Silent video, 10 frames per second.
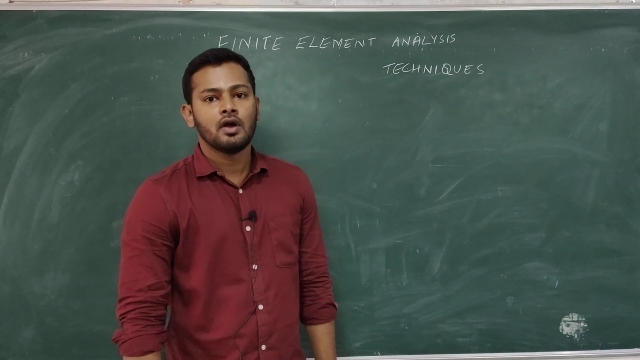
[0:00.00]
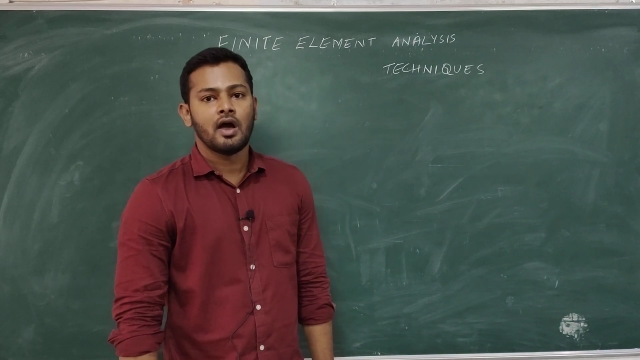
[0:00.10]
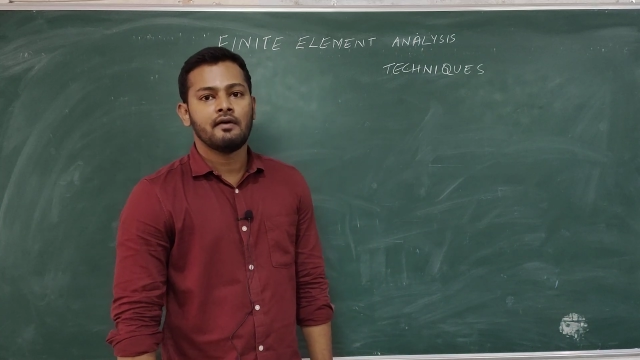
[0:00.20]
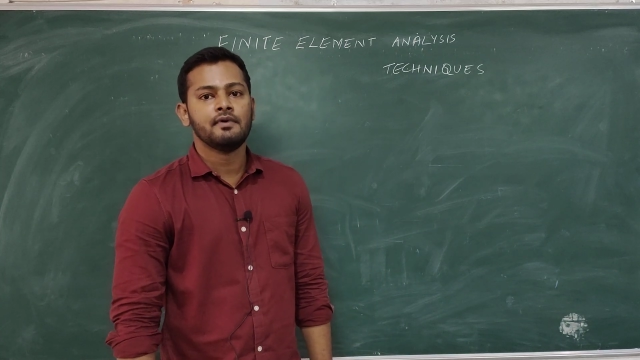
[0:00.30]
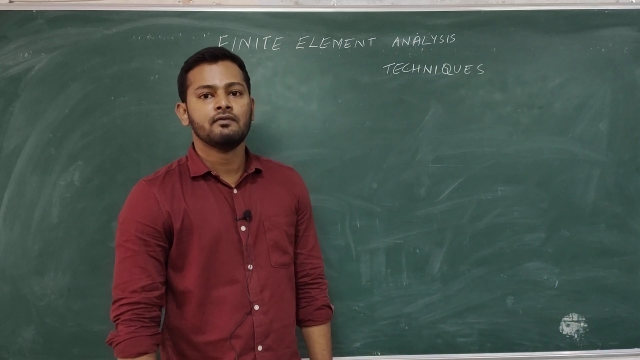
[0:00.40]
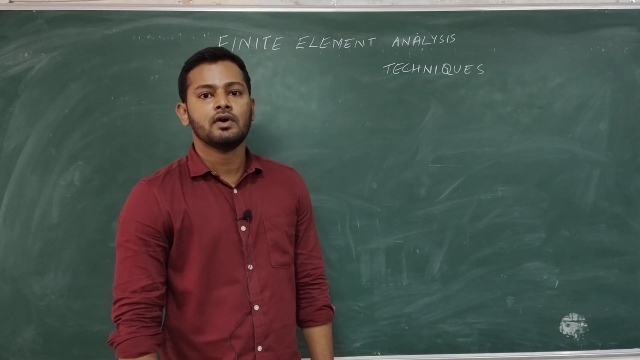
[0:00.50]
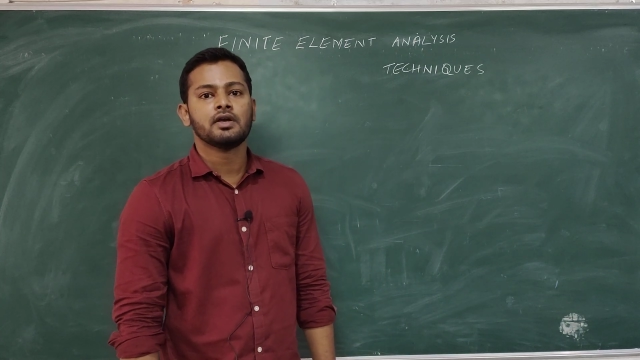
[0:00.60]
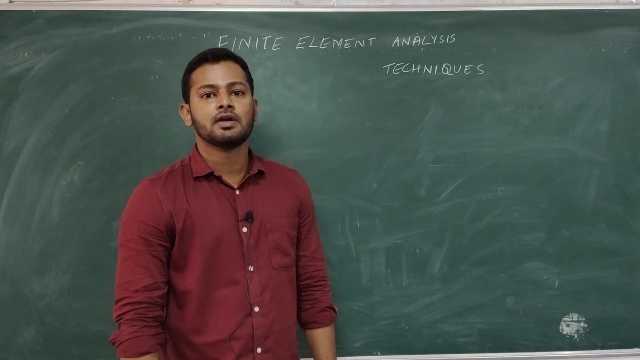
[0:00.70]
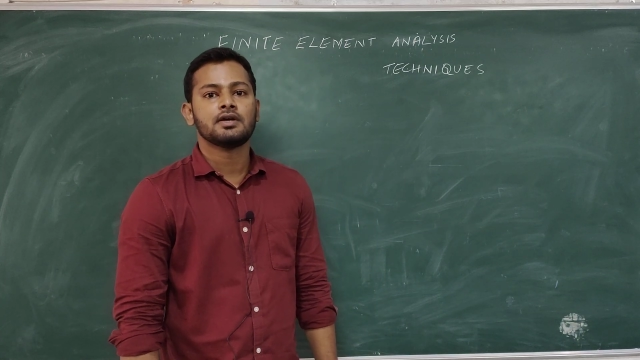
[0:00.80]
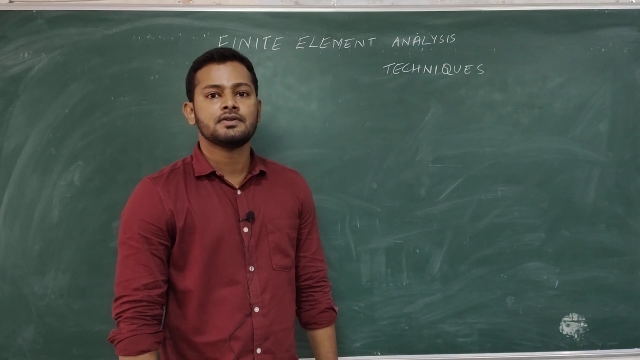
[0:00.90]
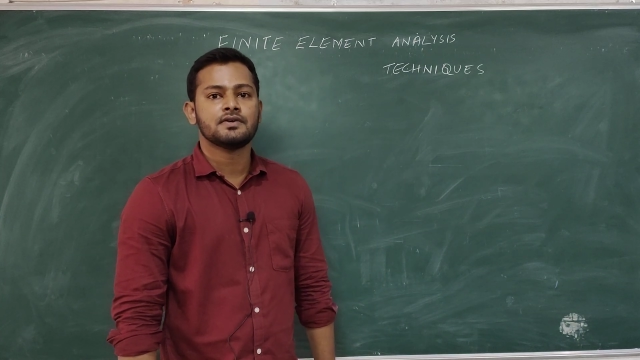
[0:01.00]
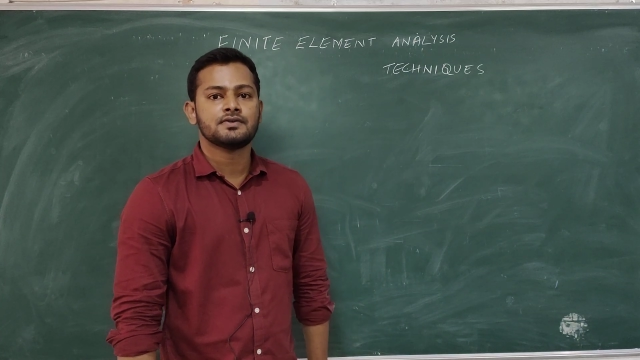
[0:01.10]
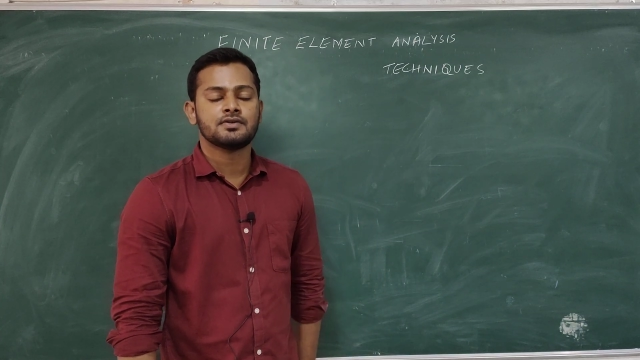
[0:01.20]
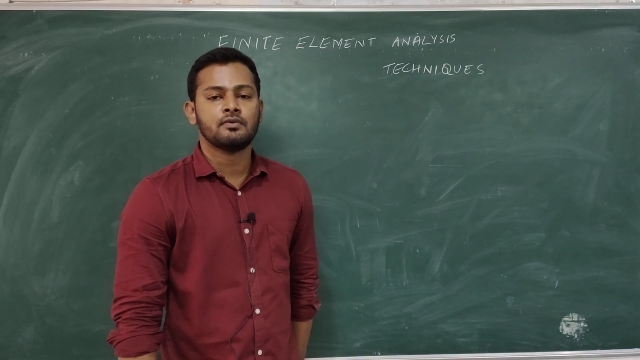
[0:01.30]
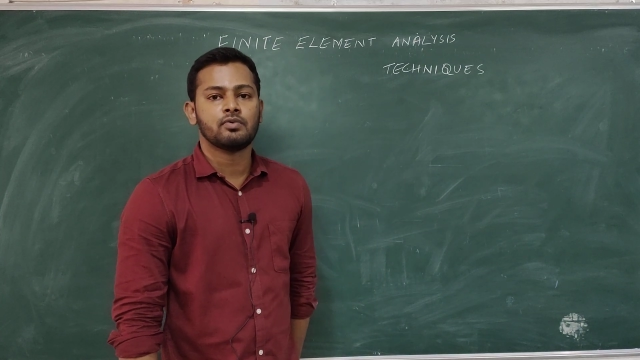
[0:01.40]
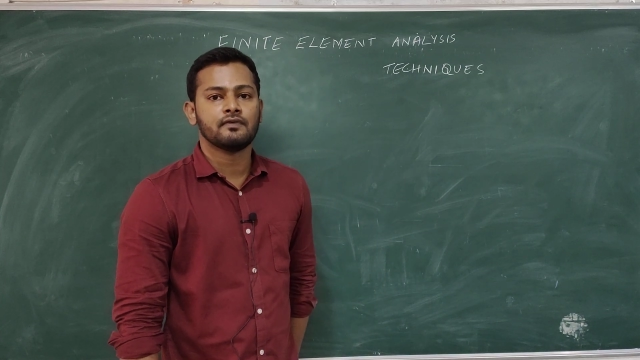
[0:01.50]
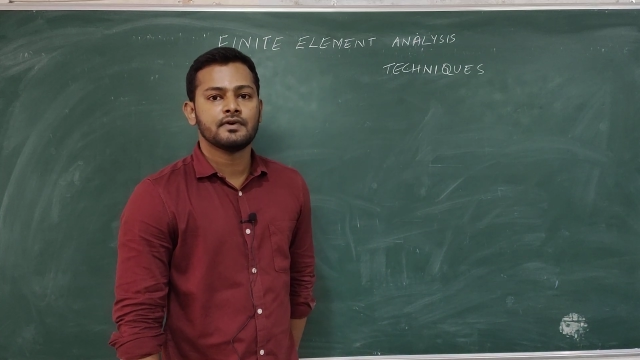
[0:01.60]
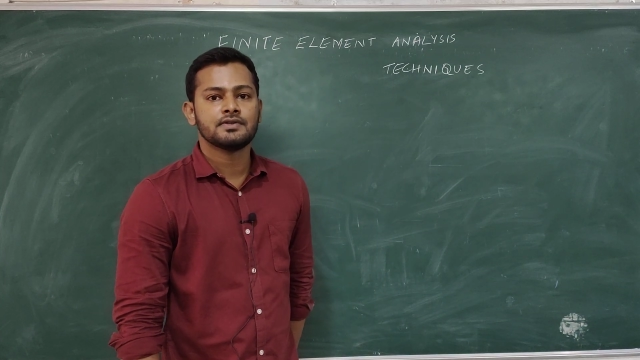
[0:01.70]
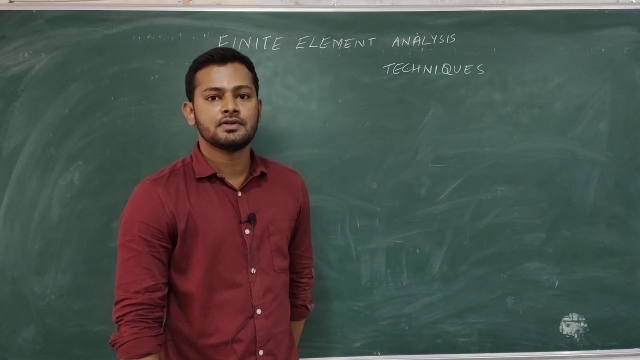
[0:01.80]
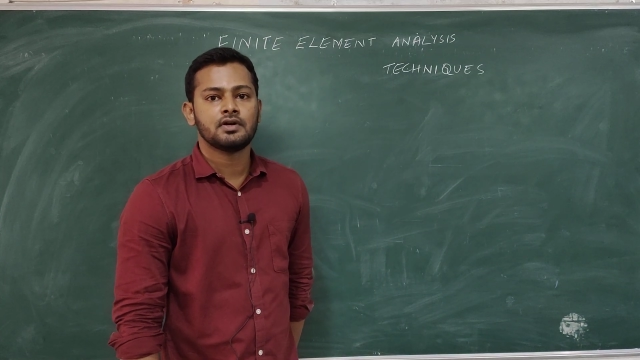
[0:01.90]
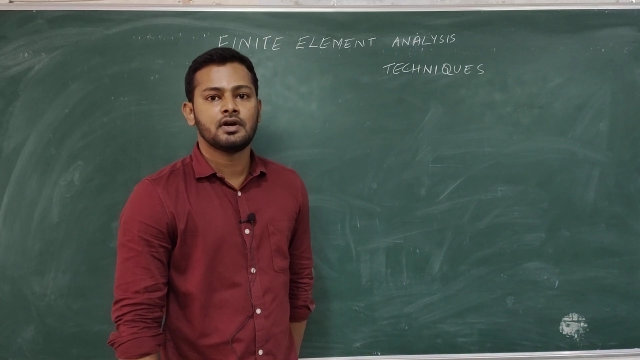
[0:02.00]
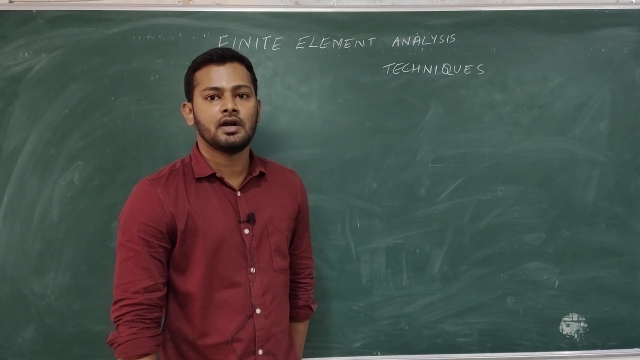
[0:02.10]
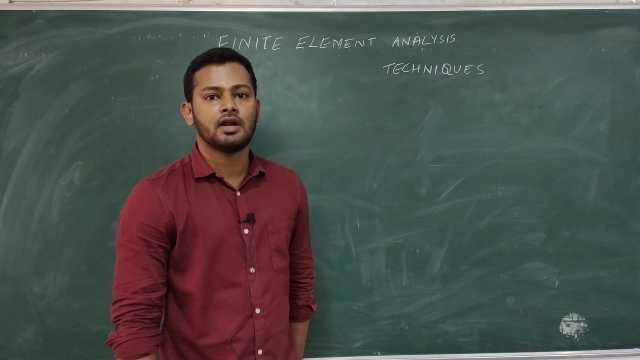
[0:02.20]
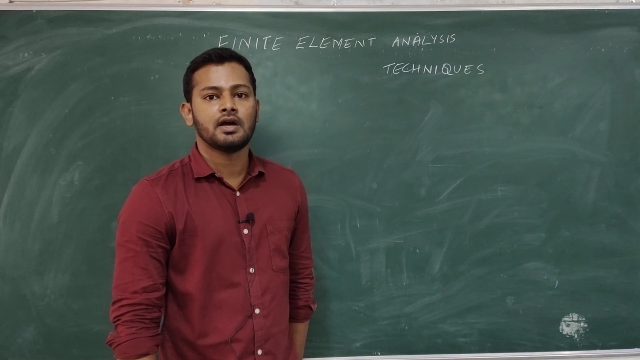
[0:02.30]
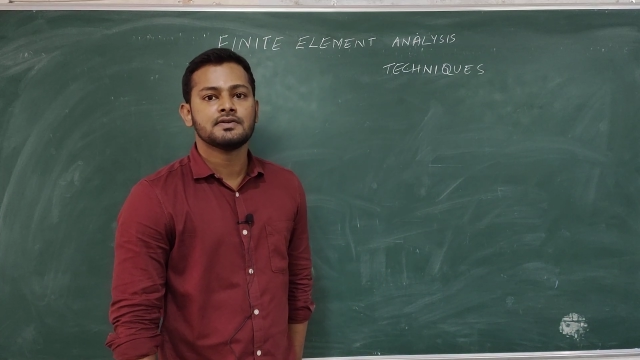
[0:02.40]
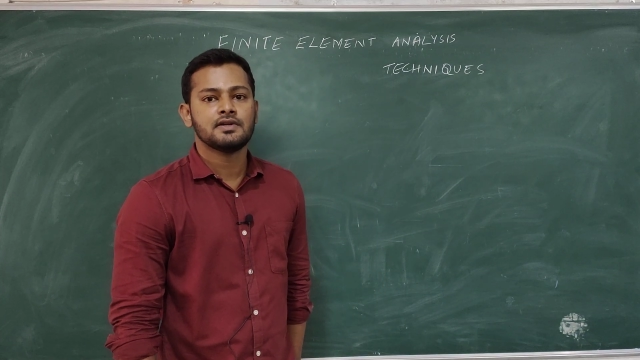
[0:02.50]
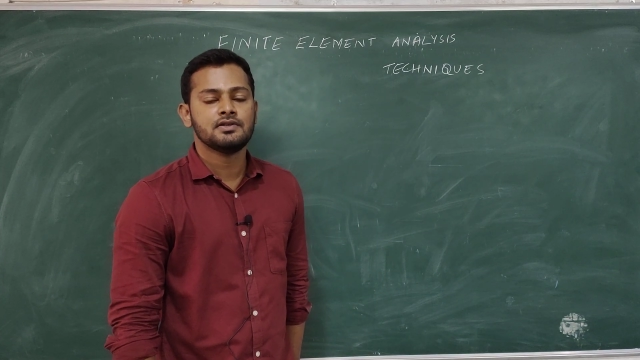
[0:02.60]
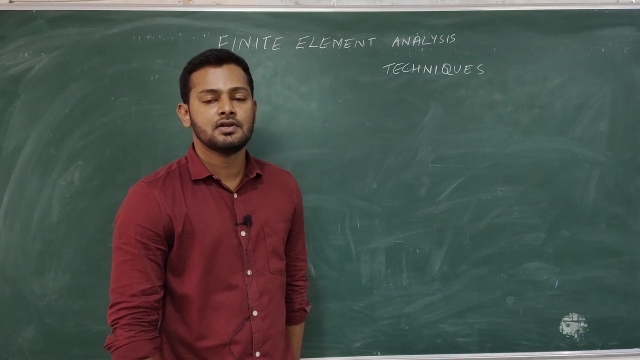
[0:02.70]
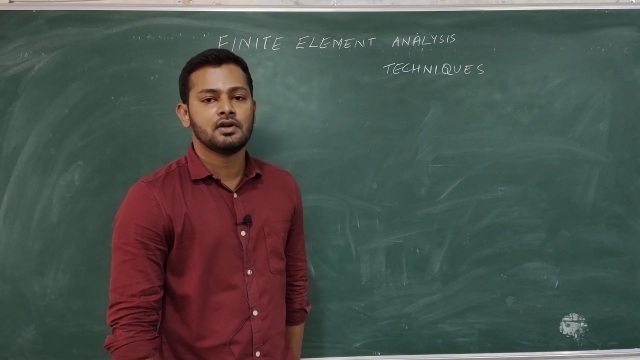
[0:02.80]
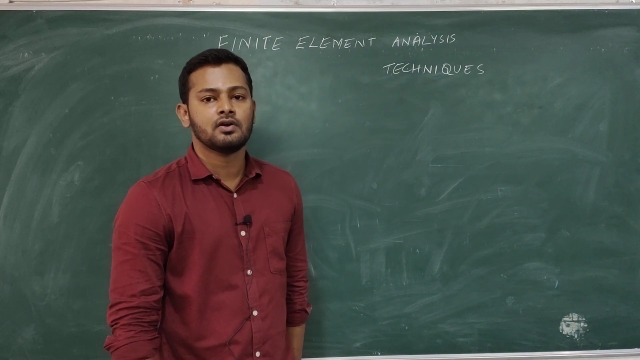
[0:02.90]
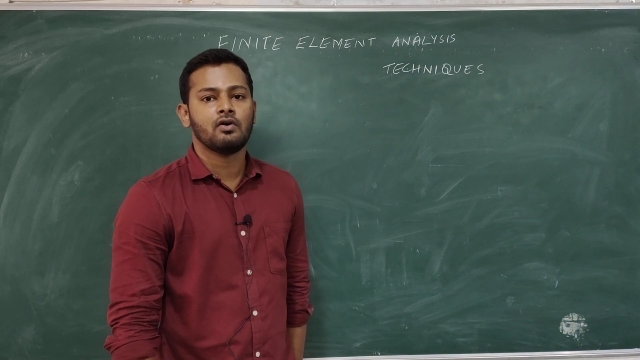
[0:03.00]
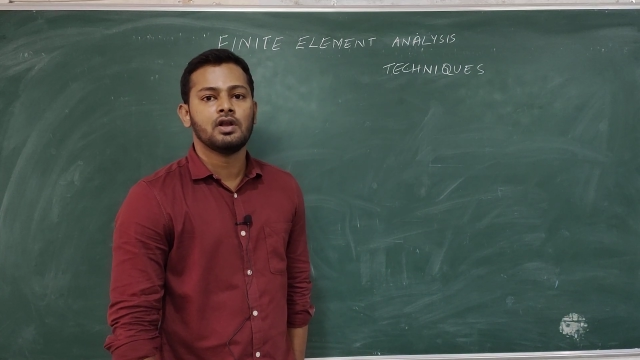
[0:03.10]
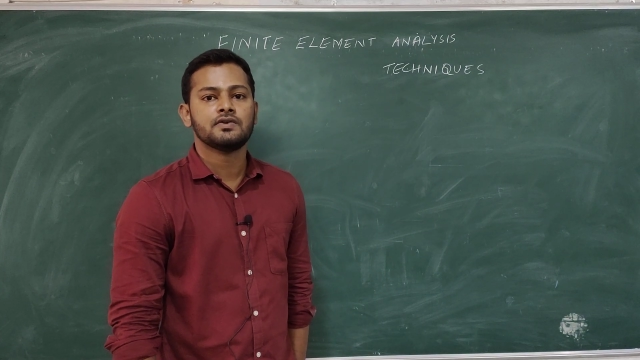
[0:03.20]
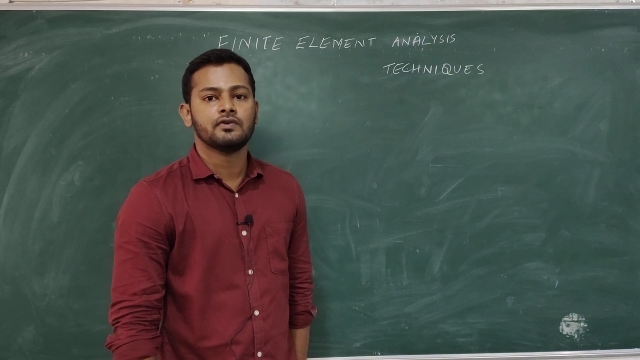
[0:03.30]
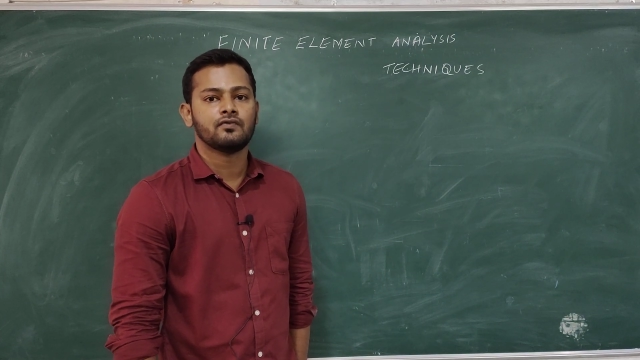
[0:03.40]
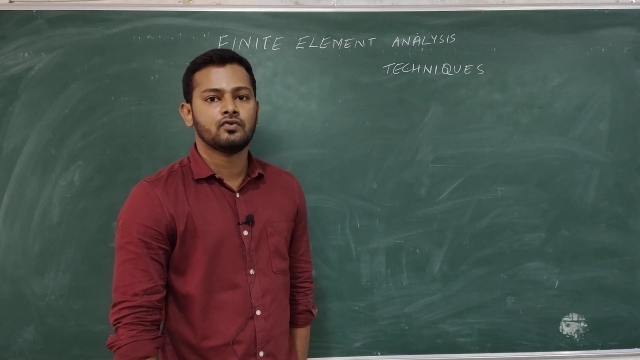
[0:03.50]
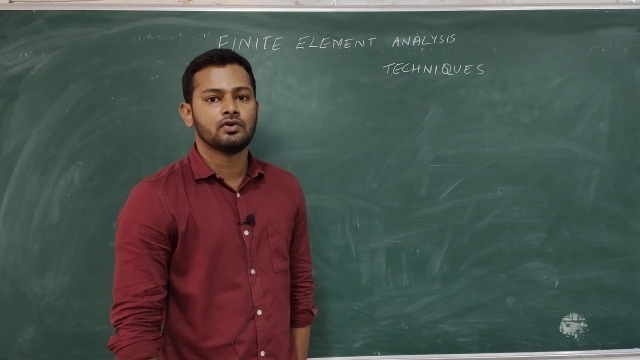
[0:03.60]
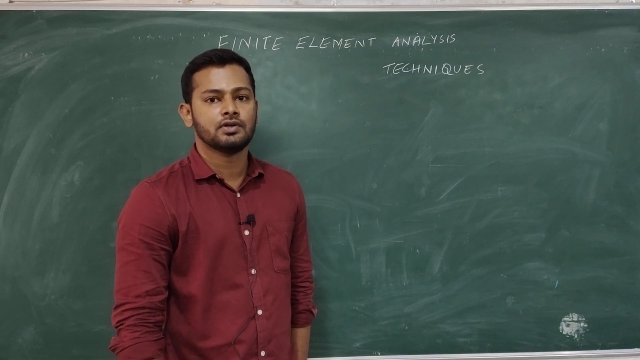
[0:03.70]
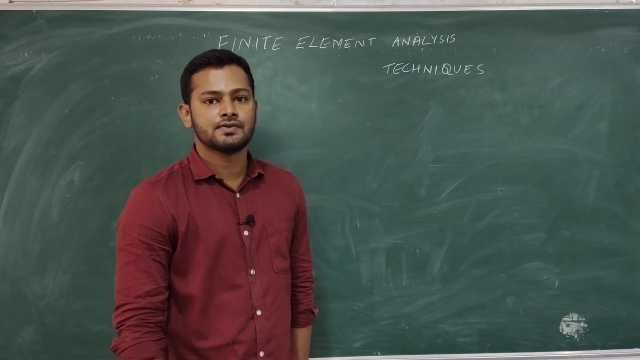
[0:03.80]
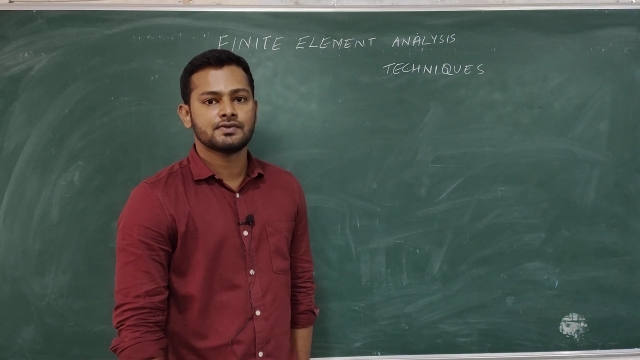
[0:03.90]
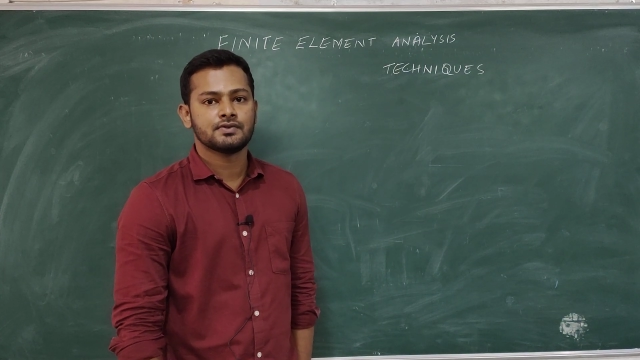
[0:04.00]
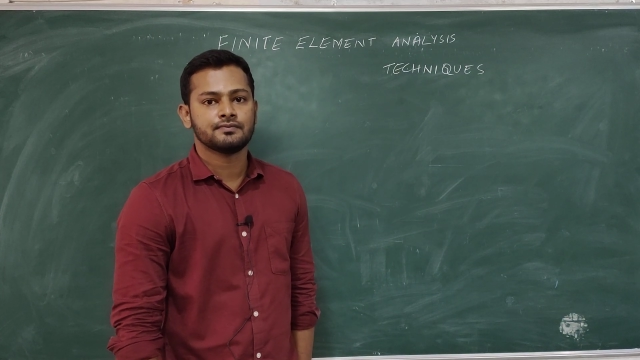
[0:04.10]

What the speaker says: I have been working as an assistant professor at ISL Engineering College for 4 years.